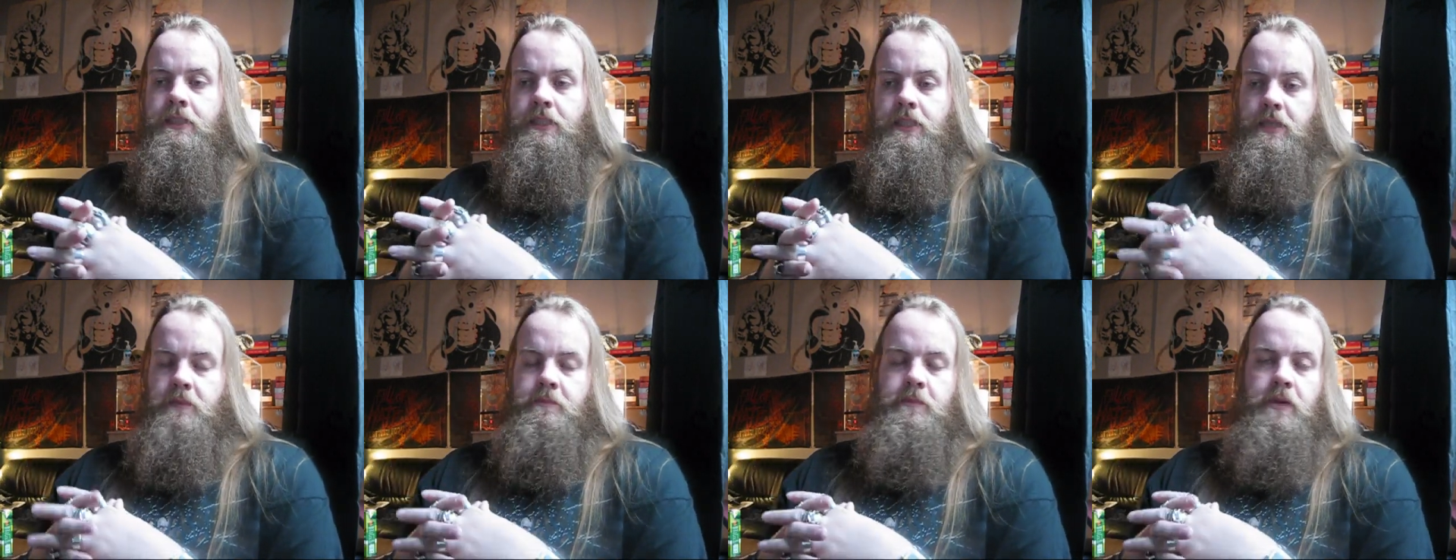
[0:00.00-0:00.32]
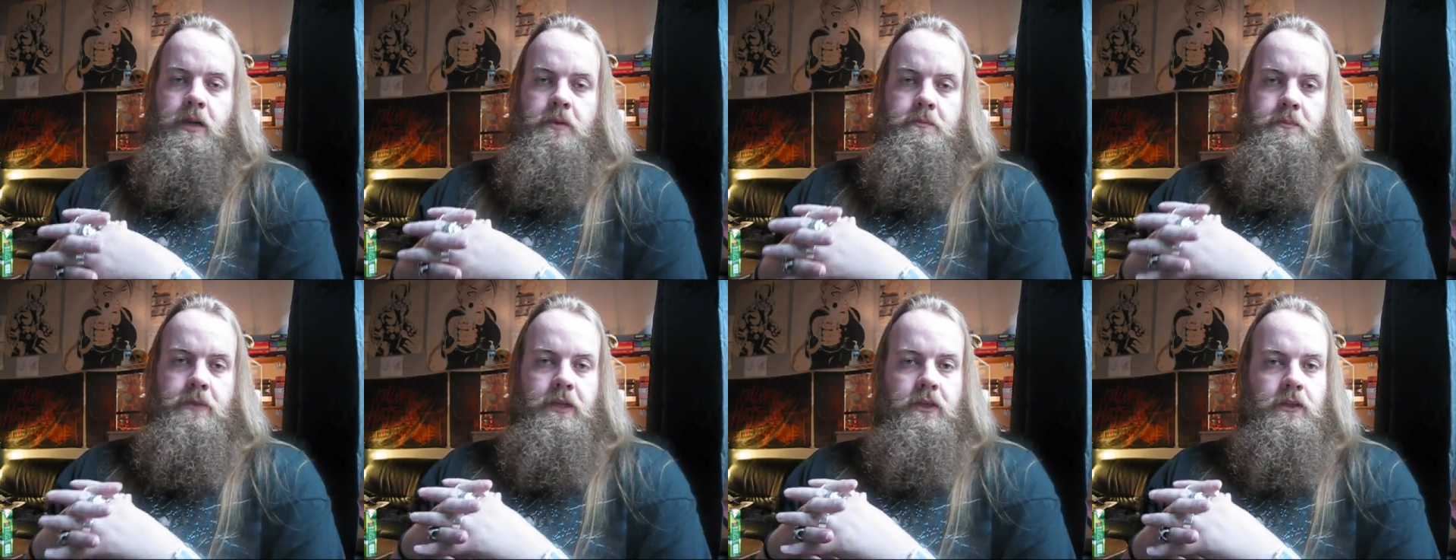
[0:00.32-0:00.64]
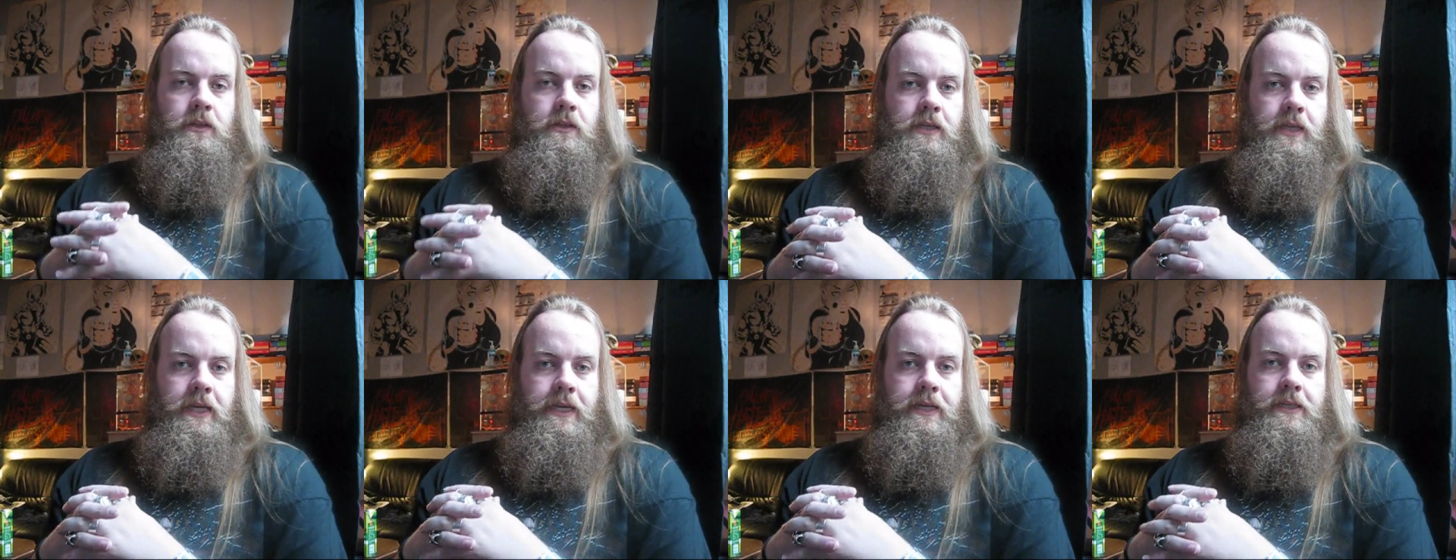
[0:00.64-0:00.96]
in my
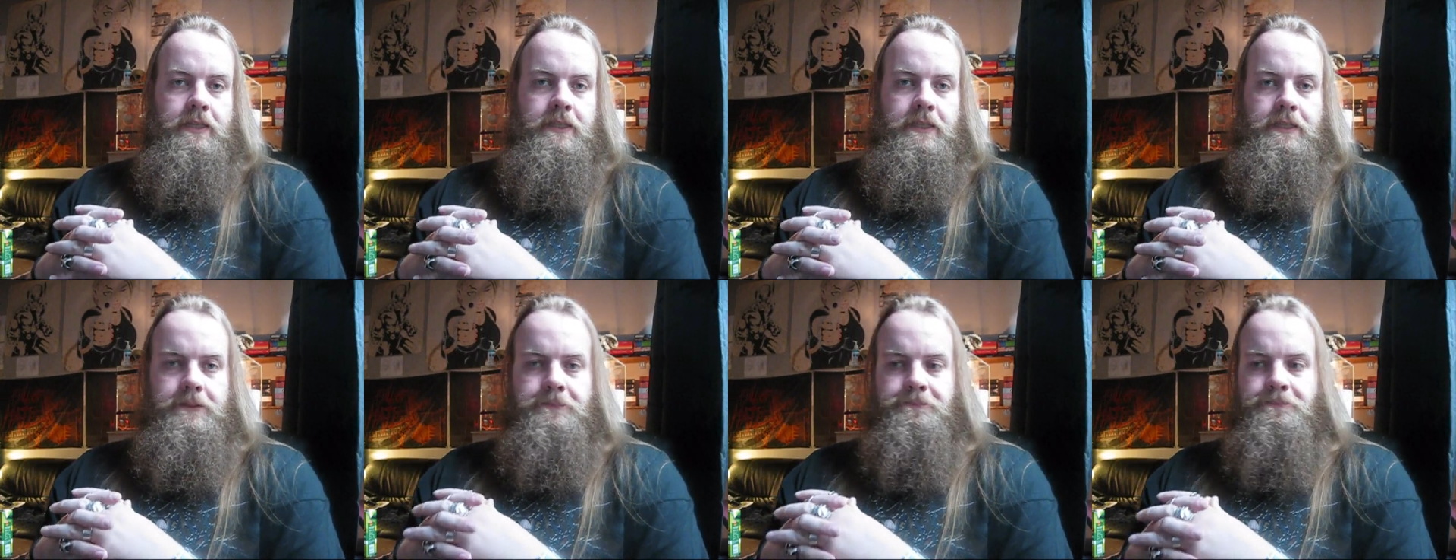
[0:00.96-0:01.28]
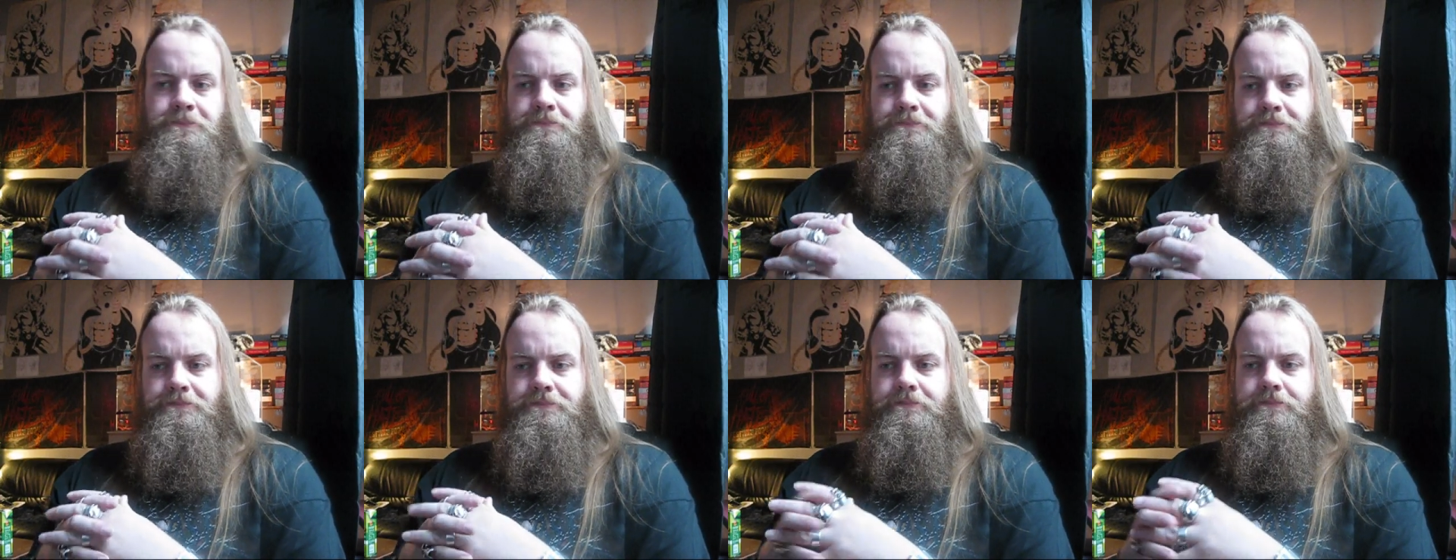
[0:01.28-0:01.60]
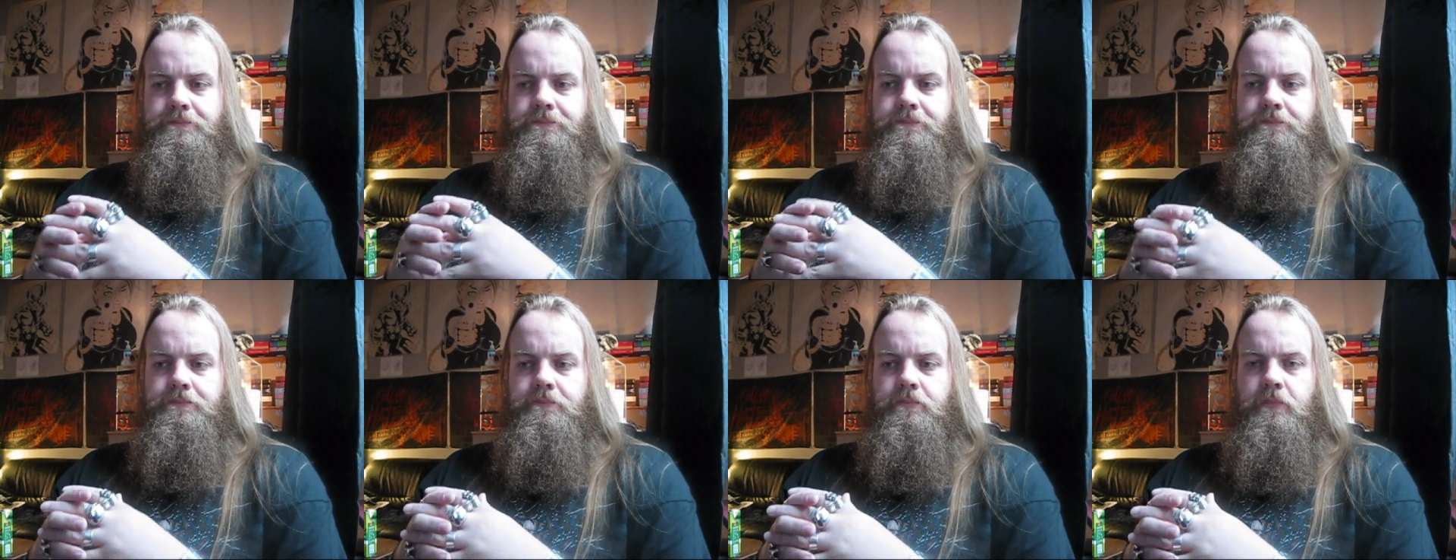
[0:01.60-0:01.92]
mail lately,
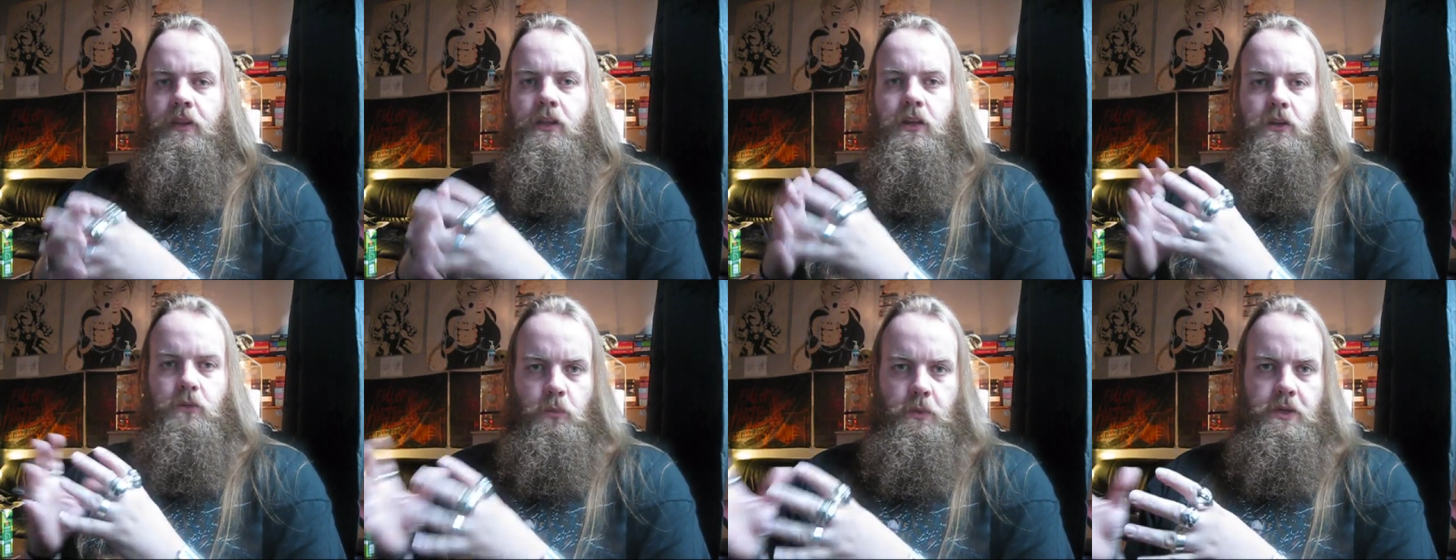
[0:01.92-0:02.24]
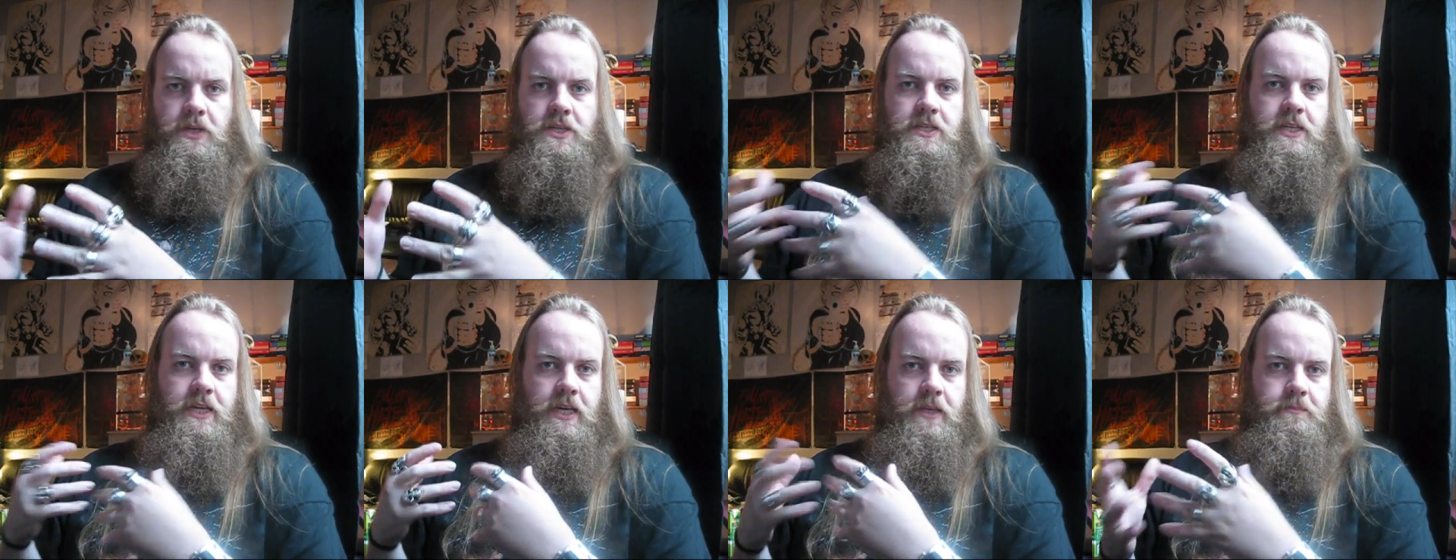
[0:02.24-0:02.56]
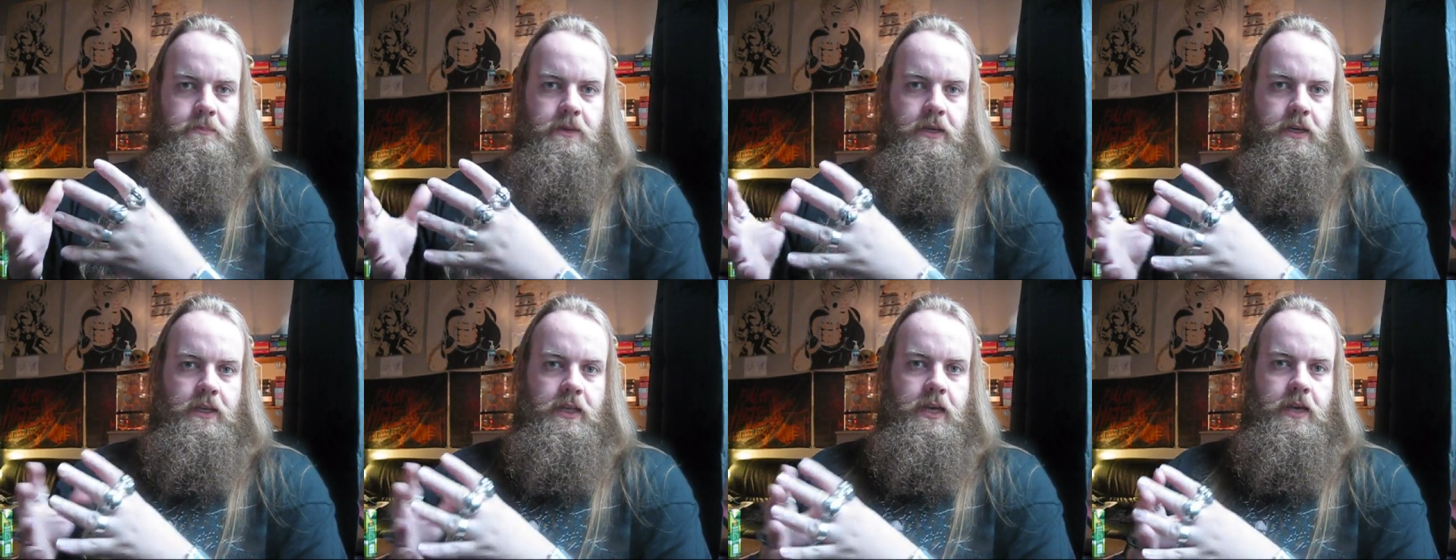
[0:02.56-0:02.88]
which death
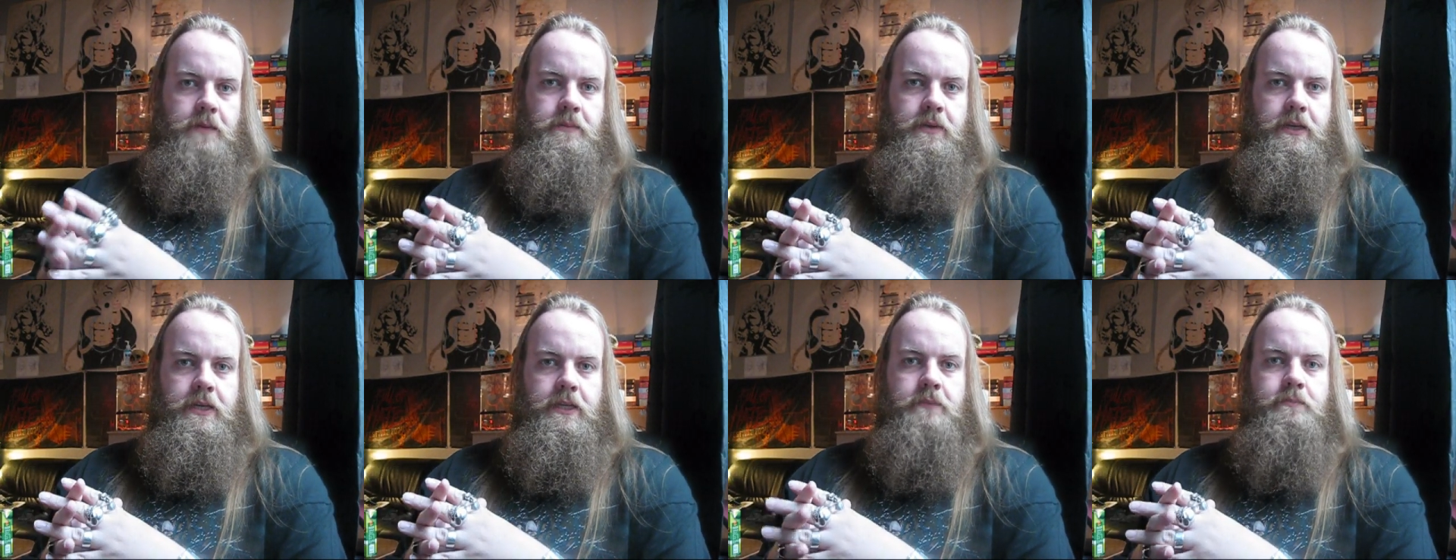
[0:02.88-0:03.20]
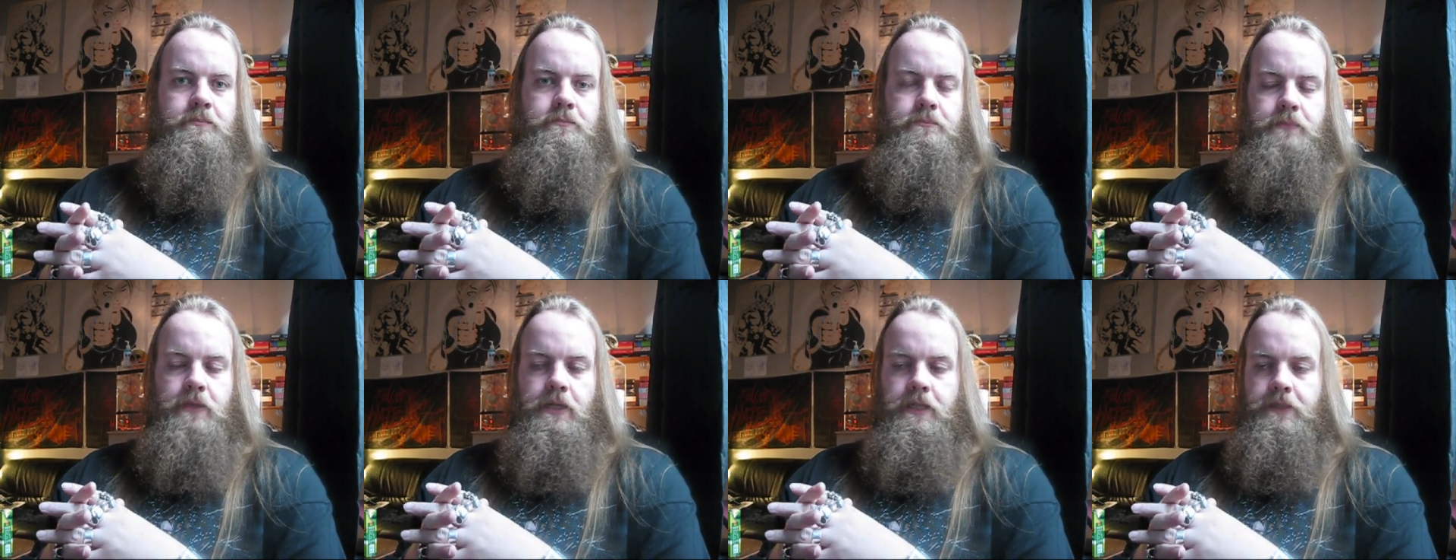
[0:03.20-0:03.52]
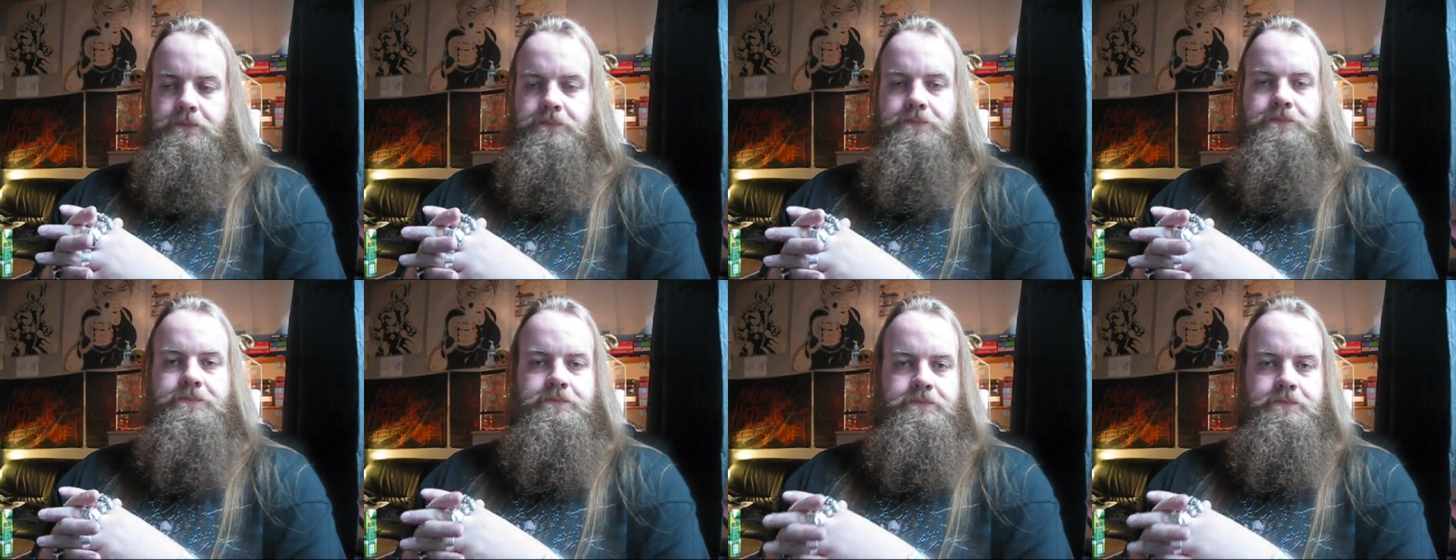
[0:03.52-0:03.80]
metal I mean, but